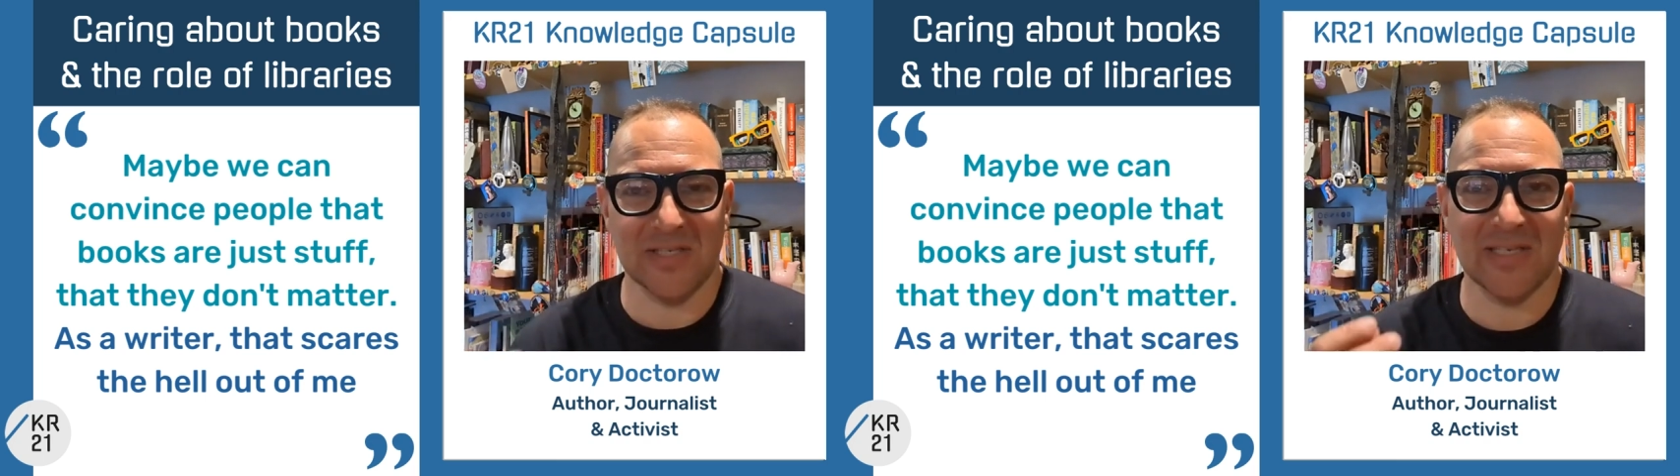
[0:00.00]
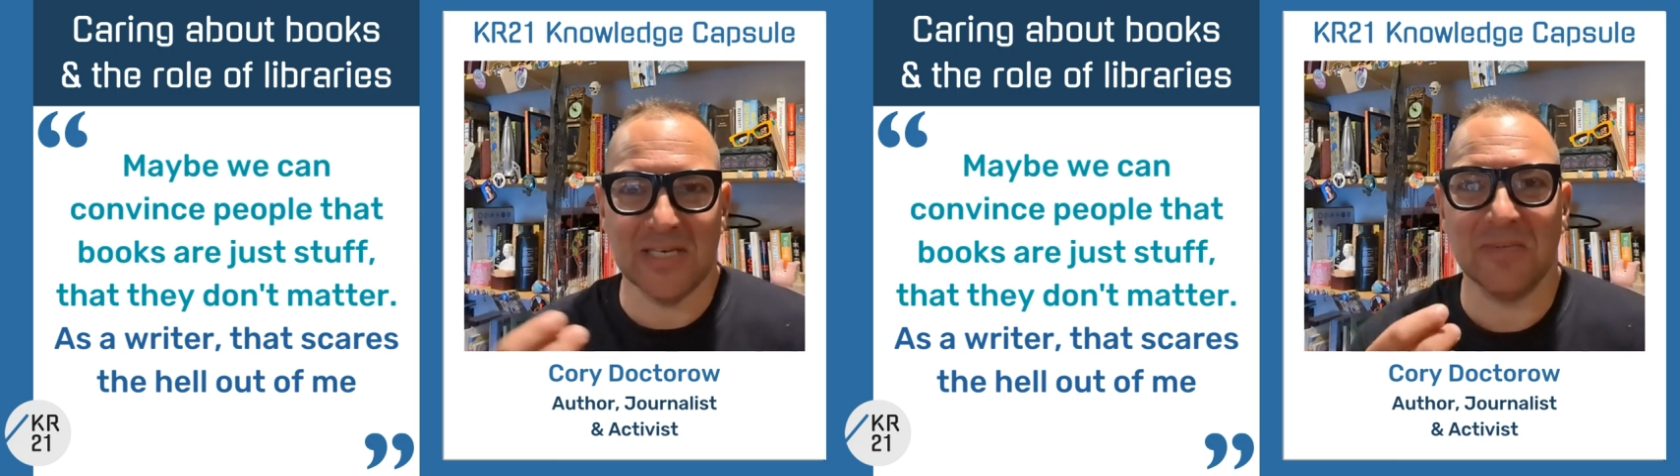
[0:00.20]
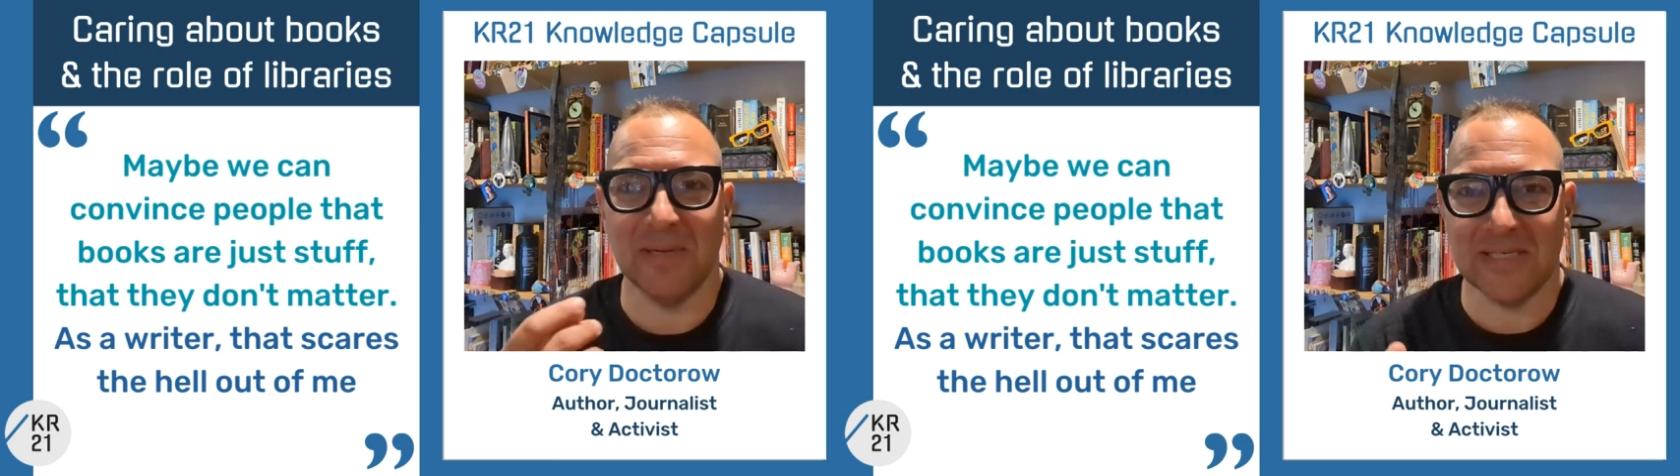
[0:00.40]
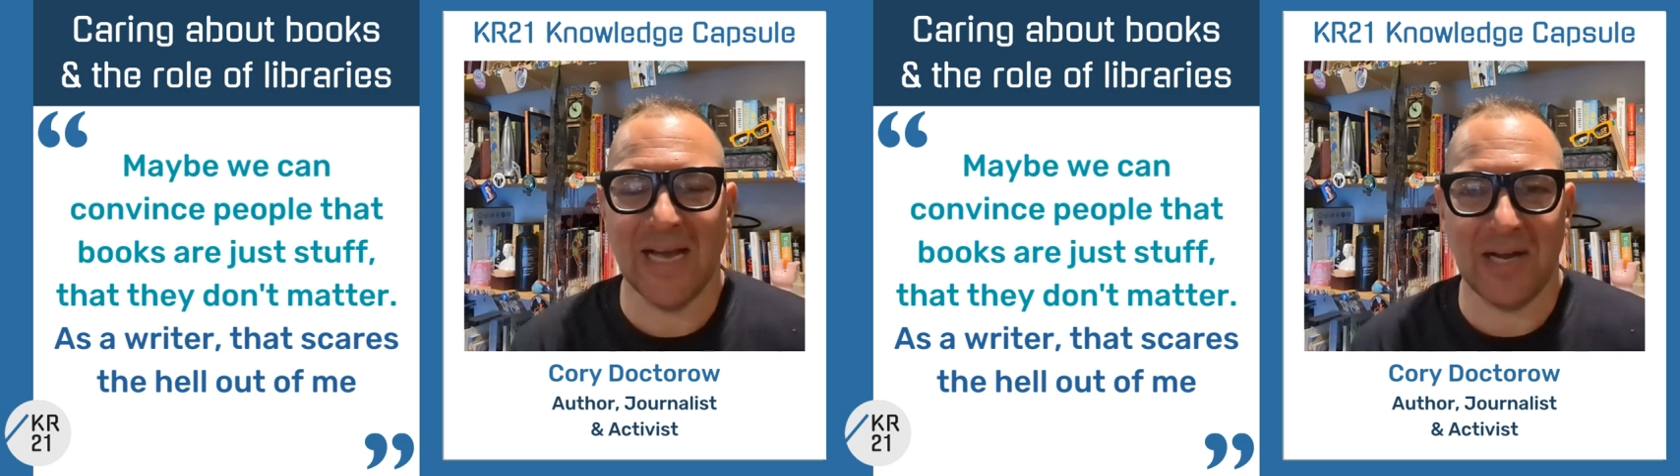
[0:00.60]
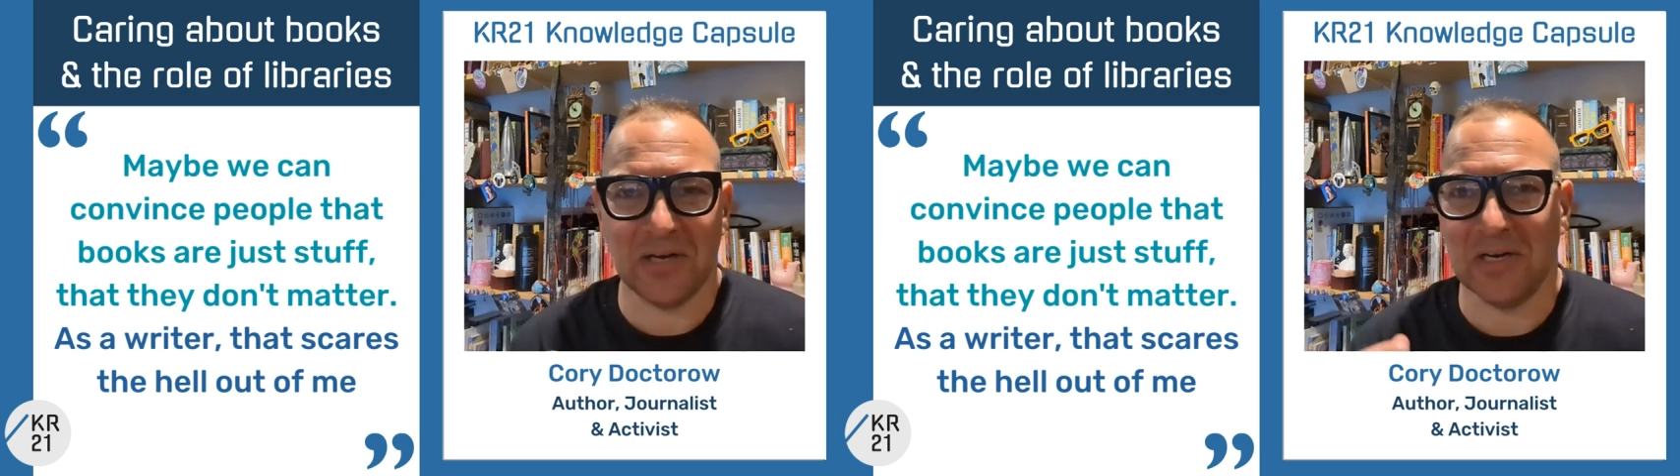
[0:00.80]

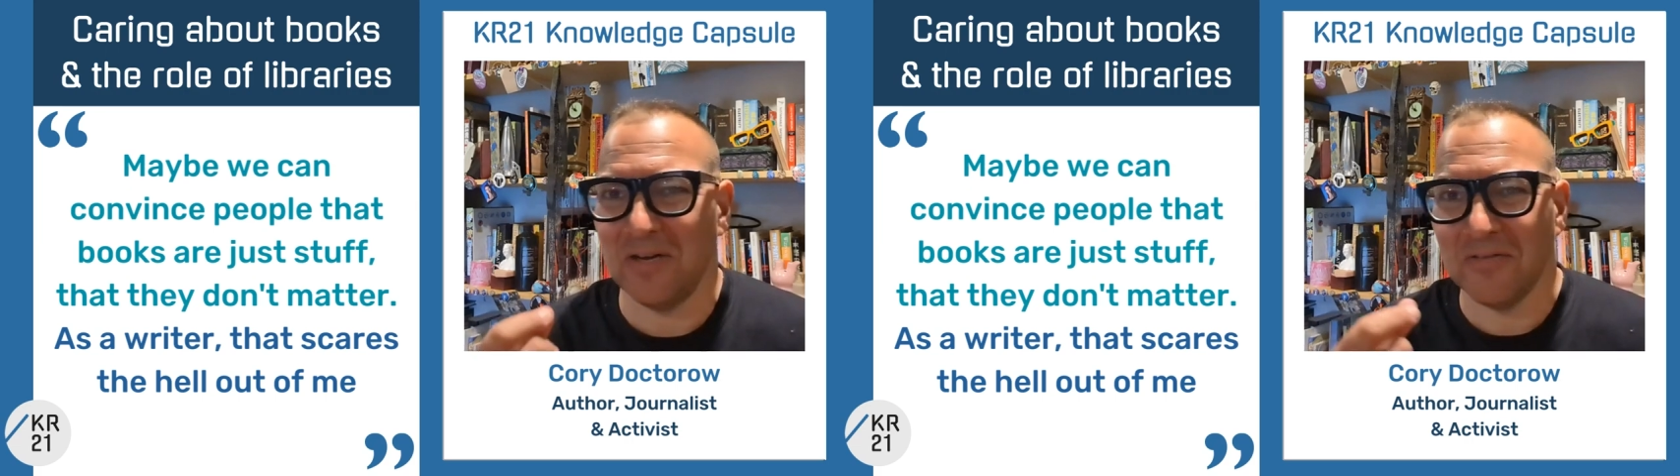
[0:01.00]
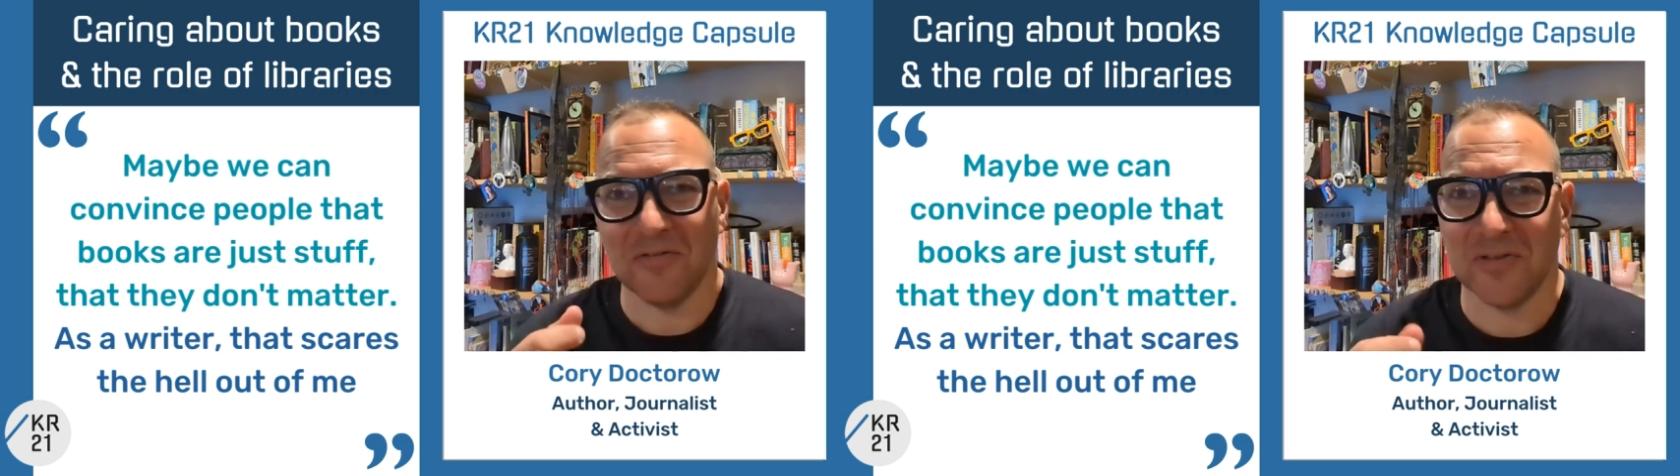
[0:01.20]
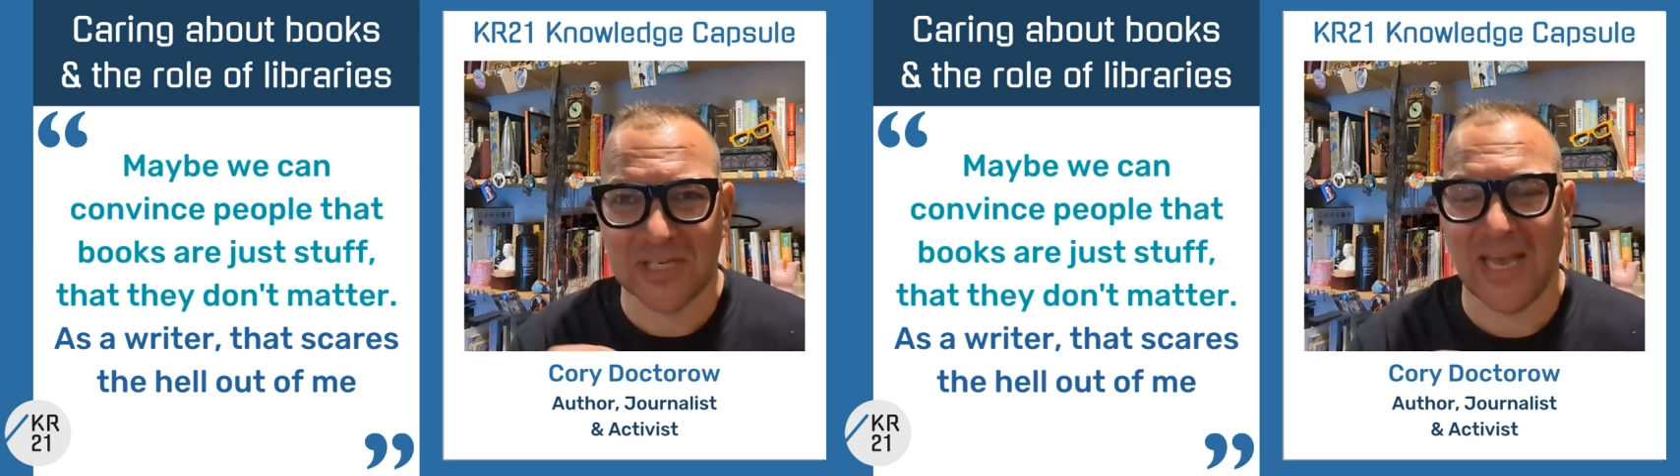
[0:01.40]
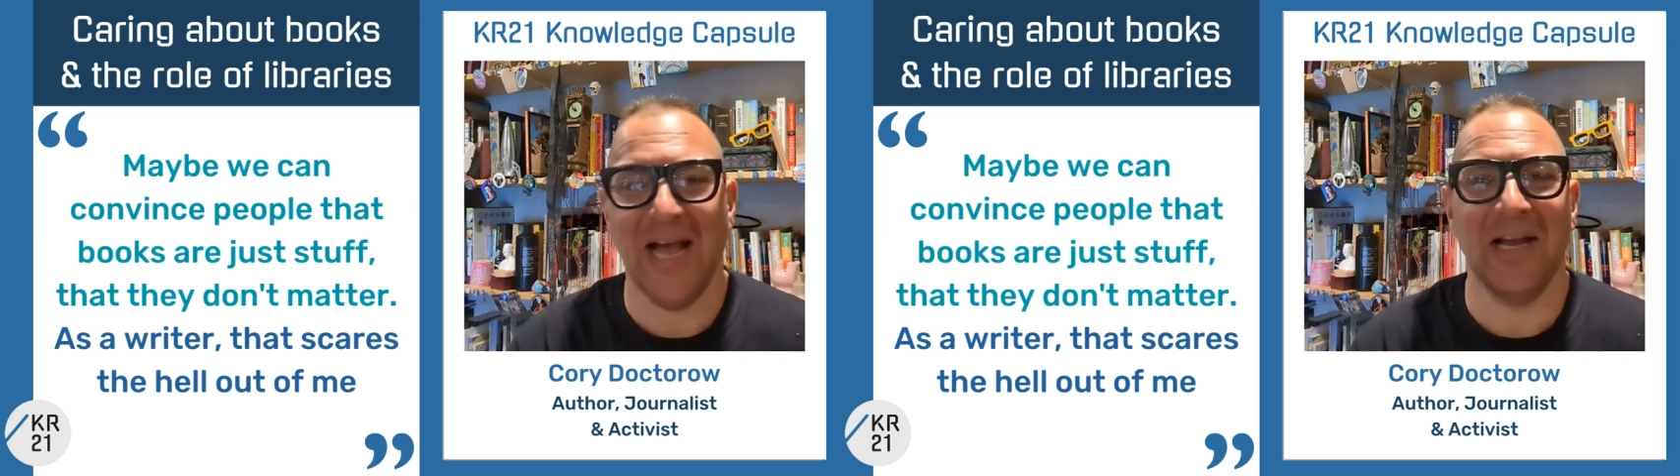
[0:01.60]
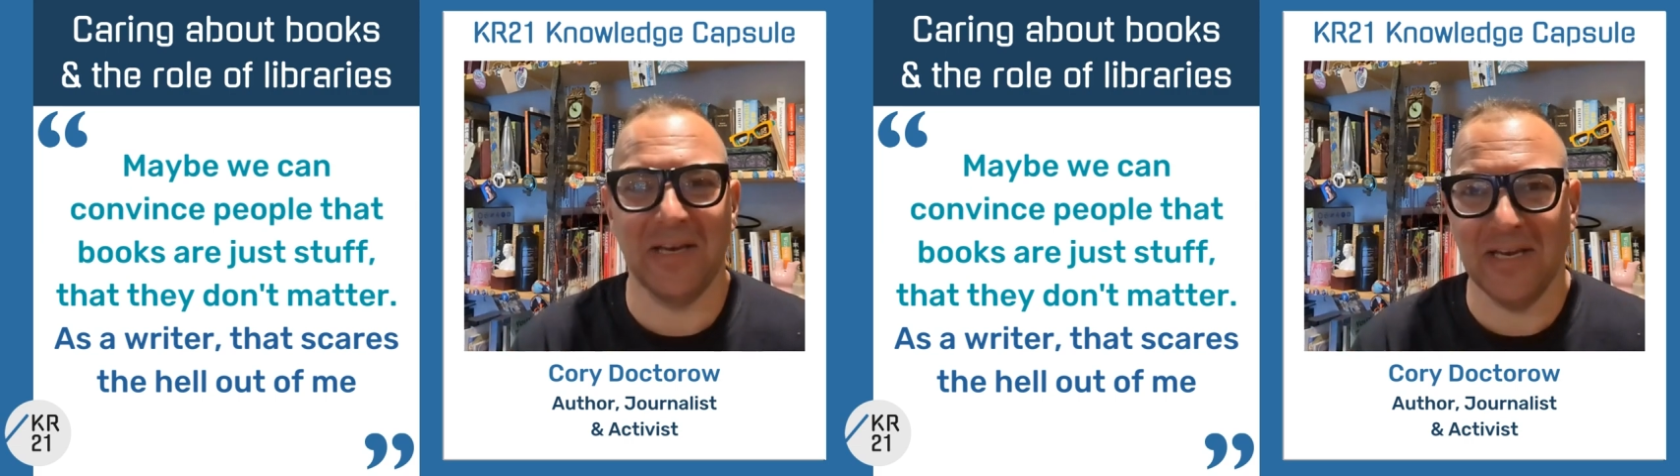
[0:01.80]
sentimentality of the
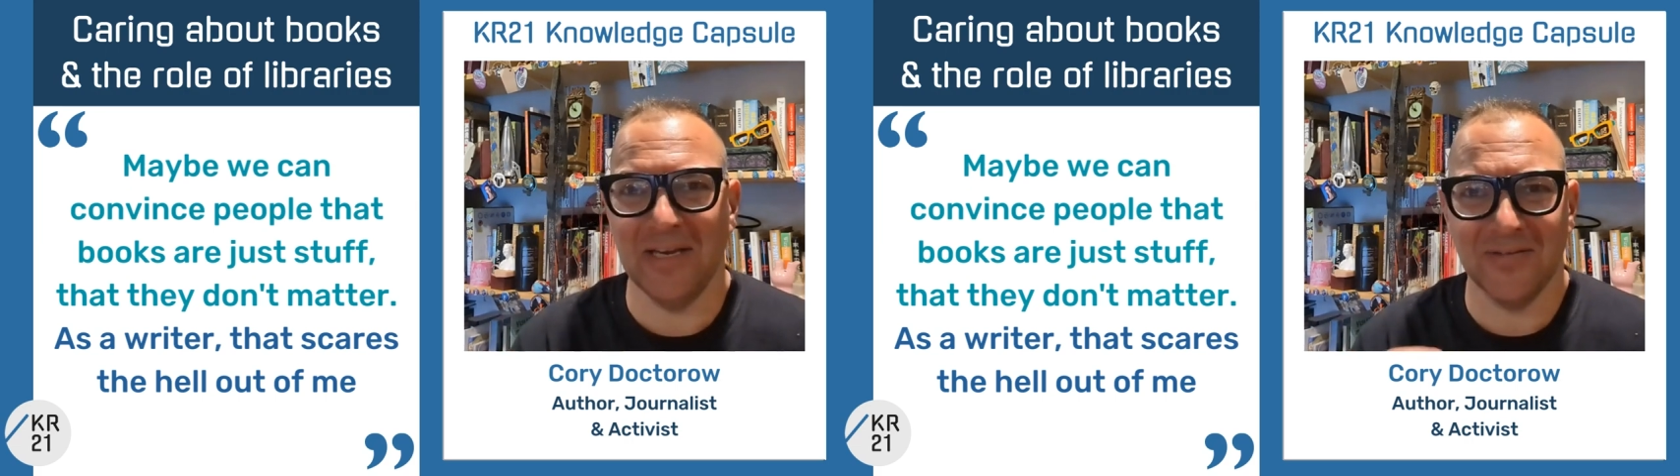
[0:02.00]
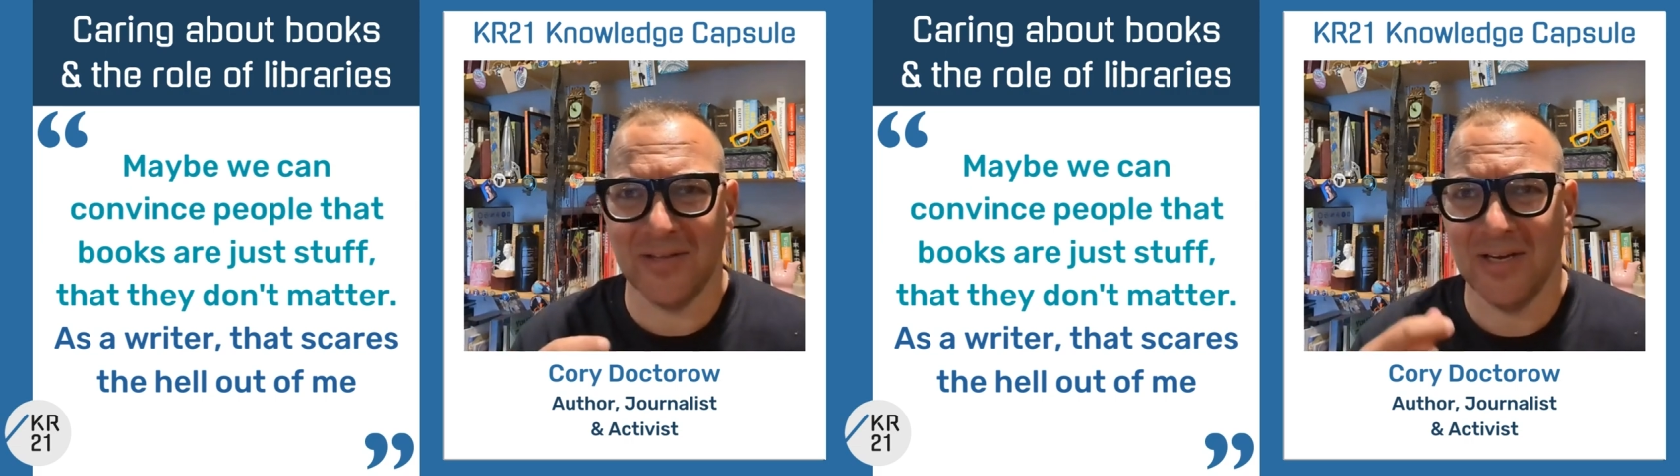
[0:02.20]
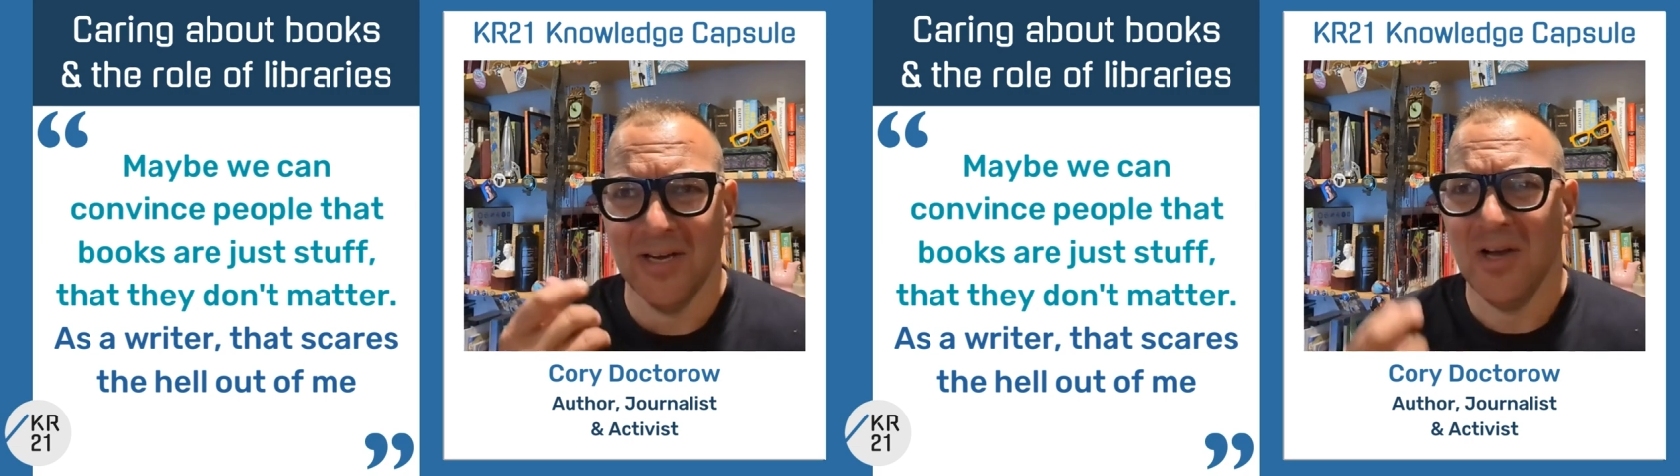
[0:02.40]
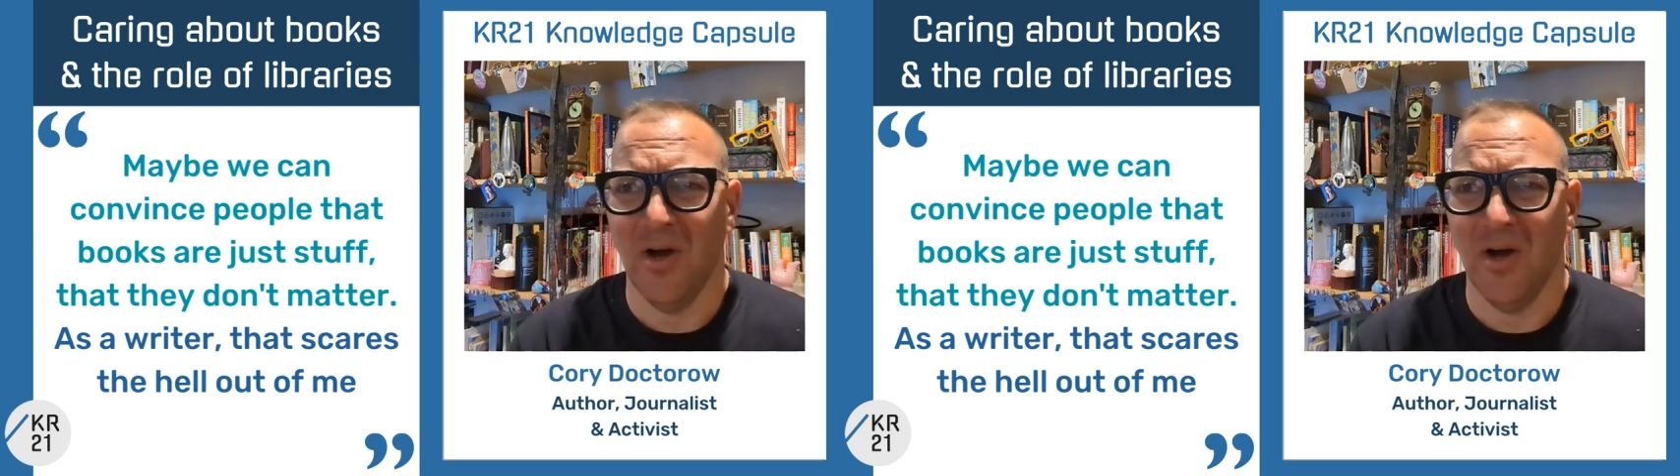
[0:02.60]
physicality of the